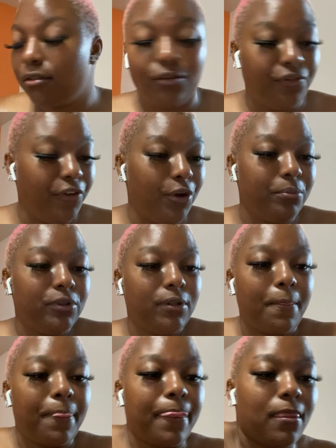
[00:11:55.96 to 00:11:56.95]
You feel me?
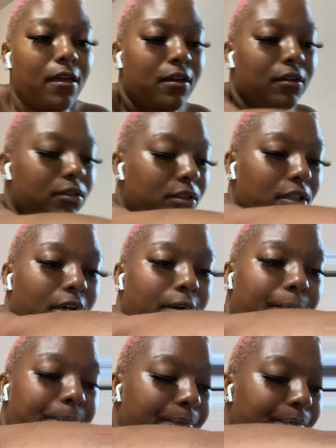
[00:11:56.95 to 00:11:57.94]
Oh, so